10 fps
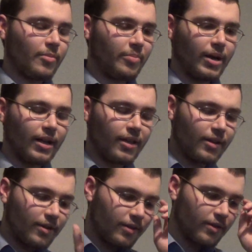
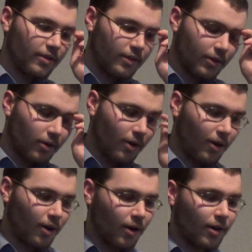But there
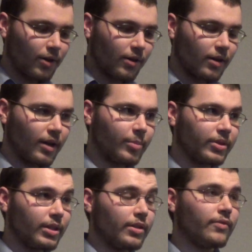are, I
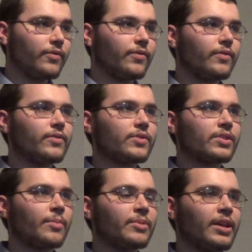believe,
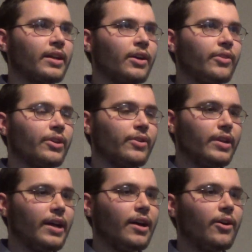some tech out there
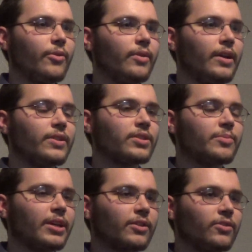now and some
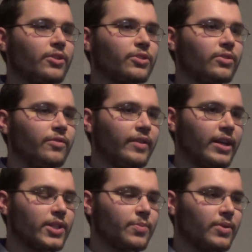technological
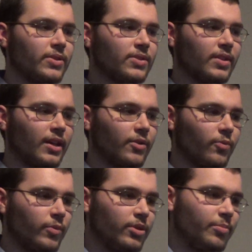advancements that
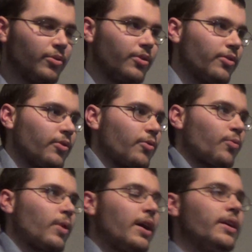when you put the
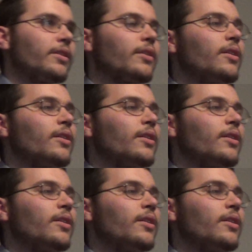right,